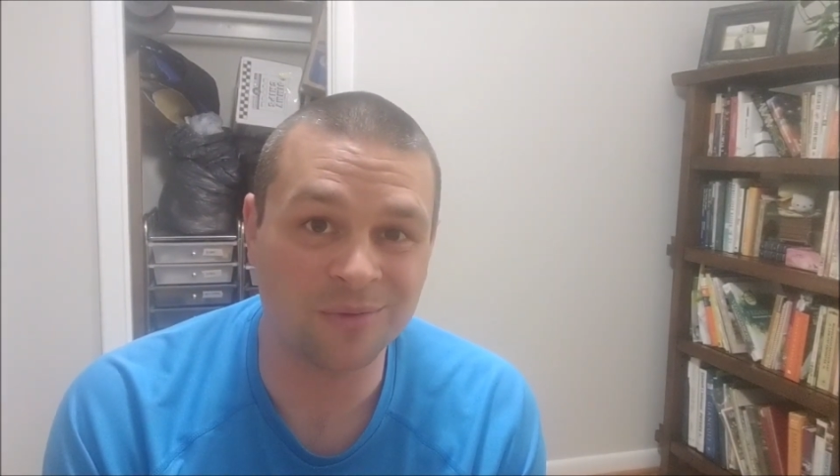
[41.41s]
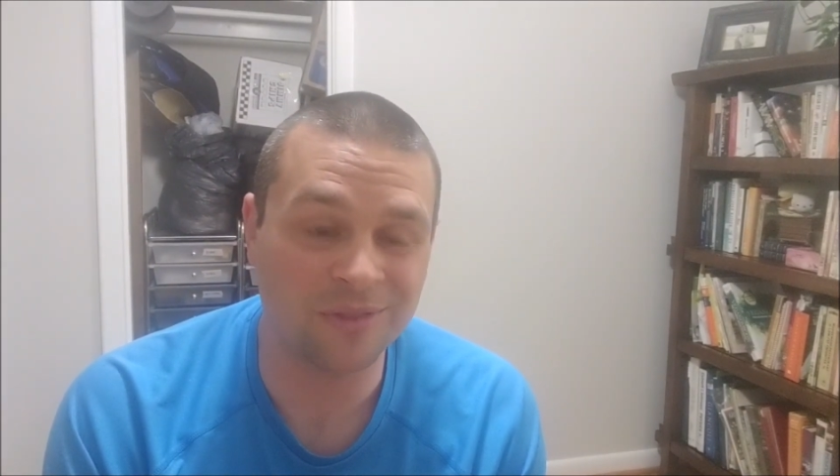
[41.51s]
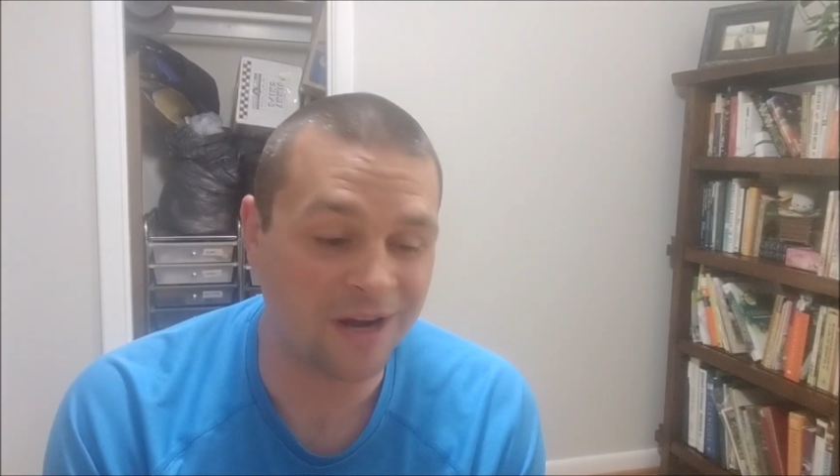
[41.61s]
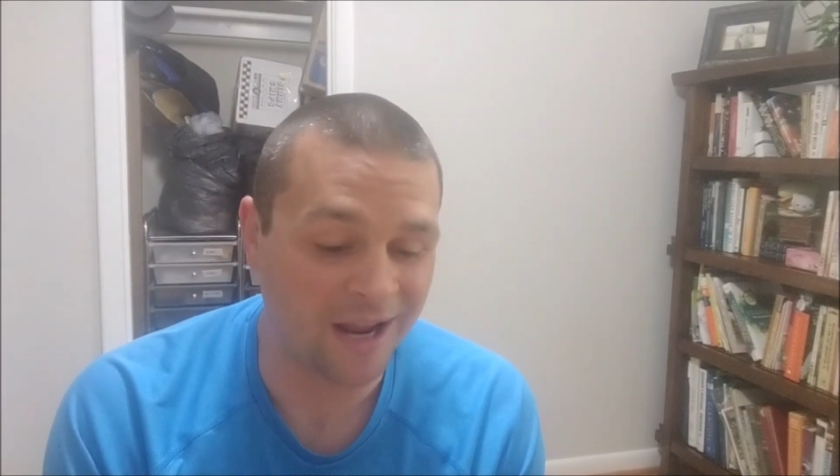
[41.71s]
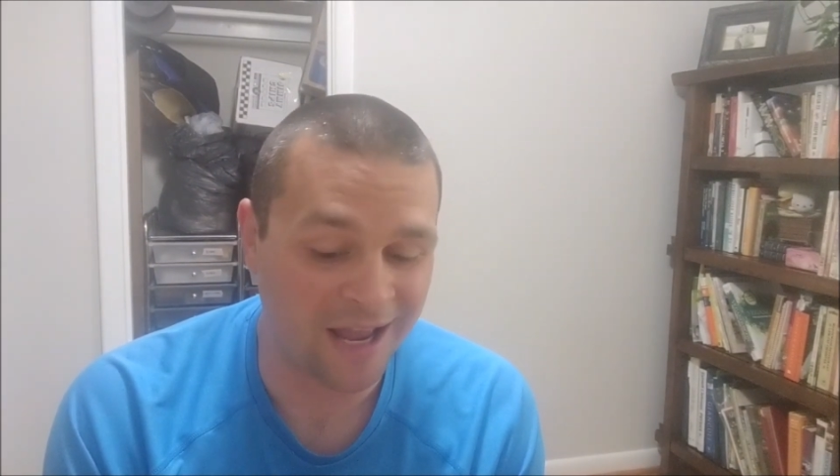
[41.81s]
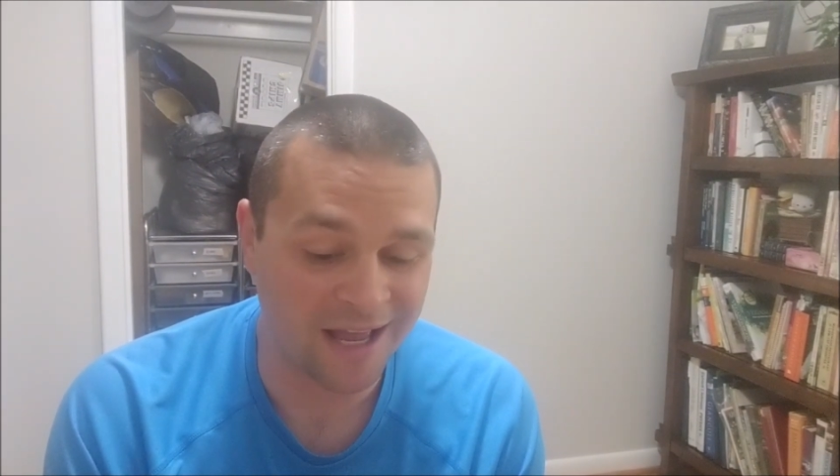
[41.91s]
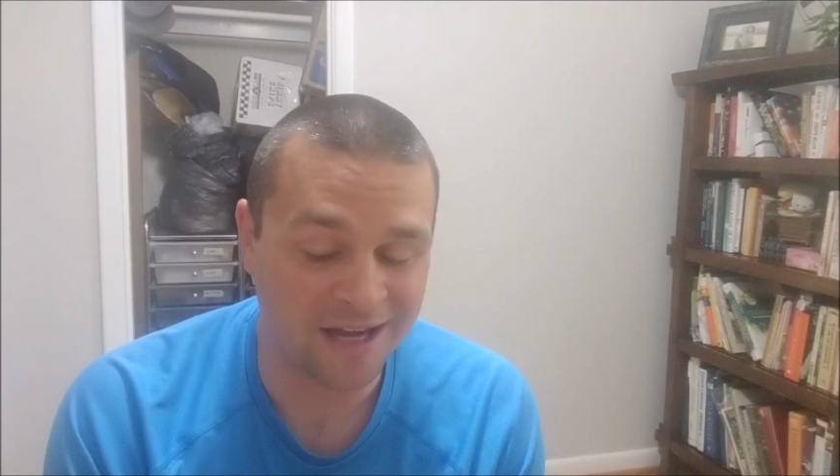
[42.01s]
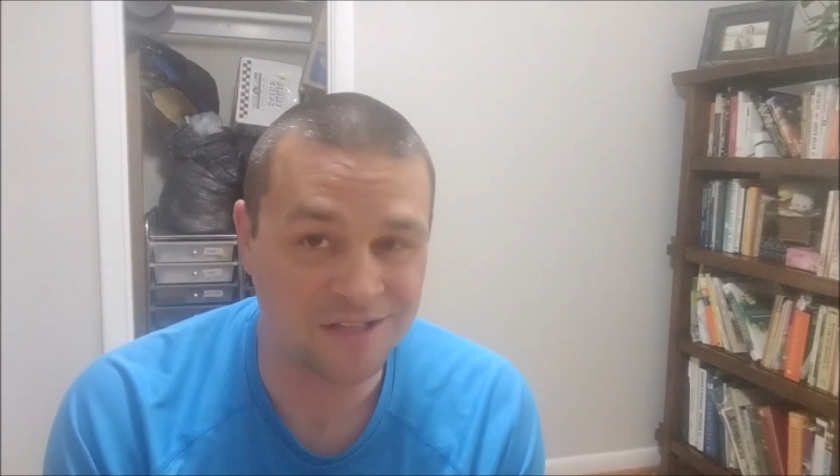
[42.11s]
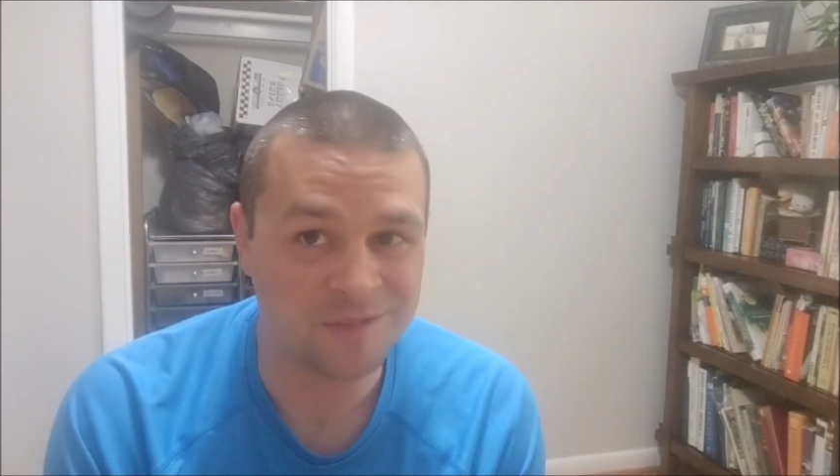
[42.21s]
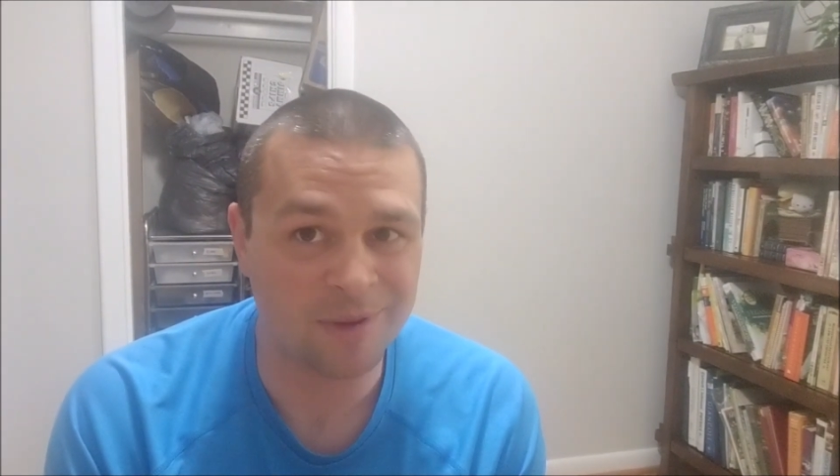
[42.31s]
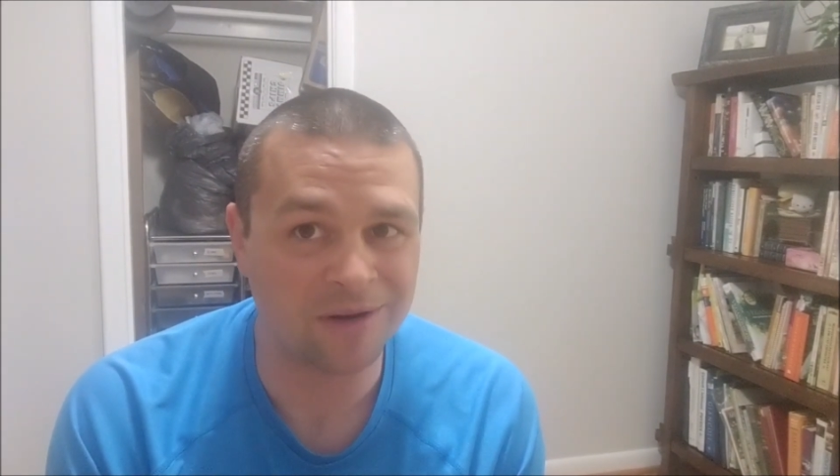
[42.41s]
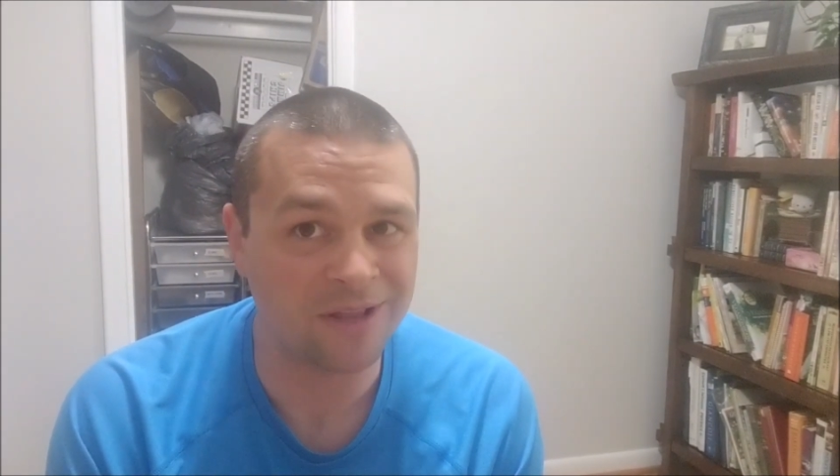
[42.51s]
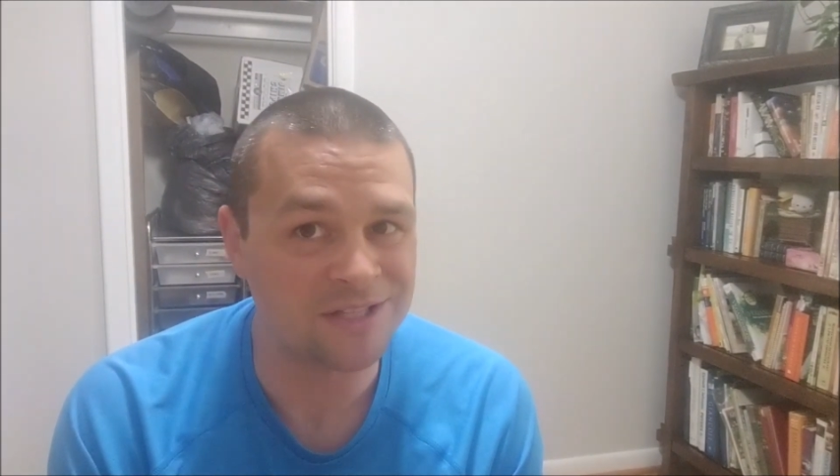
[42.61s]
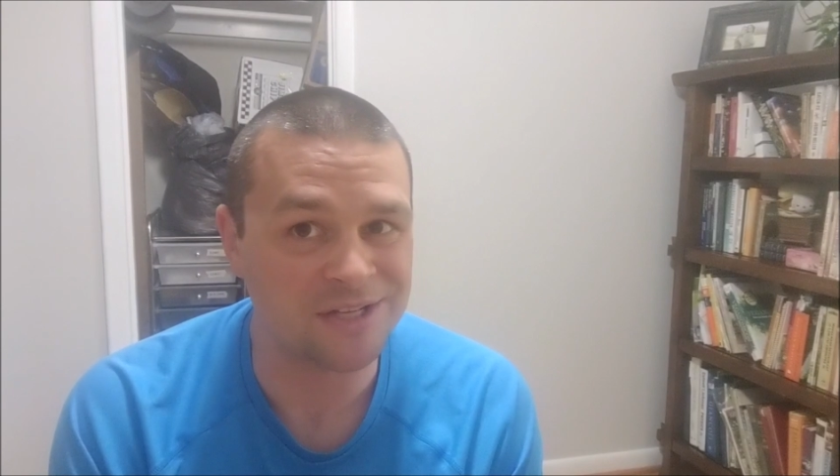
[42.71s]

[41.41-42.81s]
one that I had and spend less